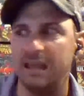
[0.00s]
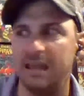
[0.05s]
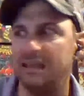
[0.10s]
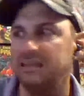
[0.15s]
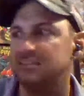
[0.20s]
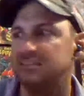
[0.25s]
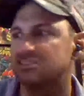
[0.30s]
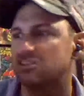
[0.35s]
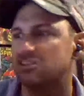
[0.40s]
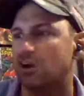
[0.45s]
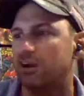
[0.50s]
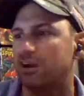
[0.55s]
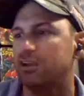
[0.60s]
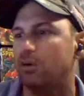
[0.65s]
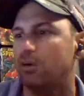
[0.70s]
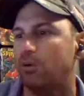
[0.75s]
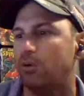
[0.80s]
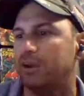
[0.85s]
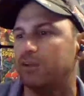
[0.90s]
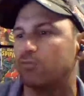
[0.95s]
he started
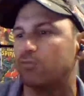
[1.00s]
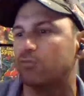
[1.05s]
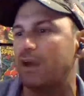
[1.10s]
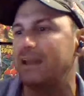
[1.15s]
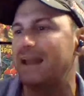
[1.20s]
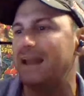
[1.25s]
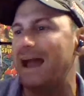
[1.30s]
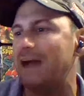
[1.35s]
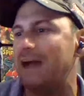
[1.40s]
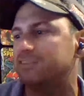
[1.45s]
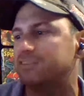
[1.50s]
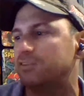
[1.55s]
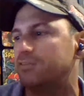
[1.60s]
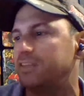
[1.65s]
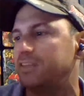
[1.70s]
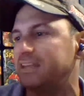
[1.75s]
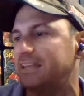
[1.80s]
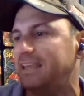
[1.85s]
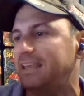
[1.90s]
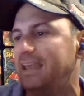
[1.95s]
going right after
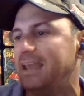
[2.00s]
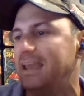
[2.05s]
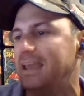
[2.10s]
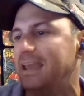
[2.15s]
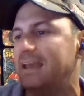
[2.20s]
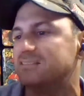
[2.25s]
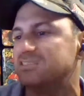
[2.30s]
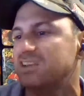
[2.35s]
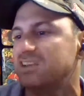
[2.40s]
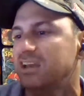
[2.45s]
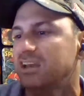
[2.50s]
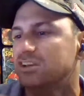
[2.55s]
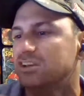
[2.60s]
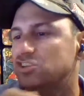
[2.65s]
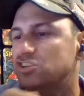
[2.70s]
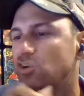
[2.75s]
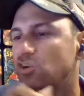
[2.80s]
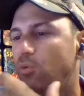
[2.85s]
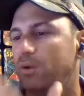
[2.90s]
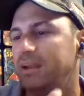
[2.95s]
the kids.
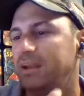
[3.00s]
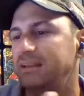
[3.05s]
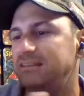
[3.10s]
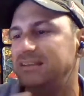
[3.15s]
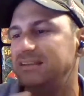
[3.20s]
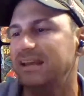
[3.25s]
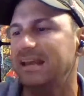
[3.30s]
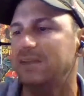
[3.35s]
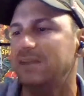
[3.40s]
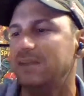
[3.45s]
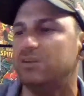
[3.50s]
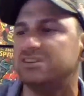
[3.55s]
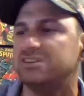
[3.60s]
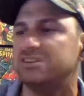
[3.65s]
So what it did was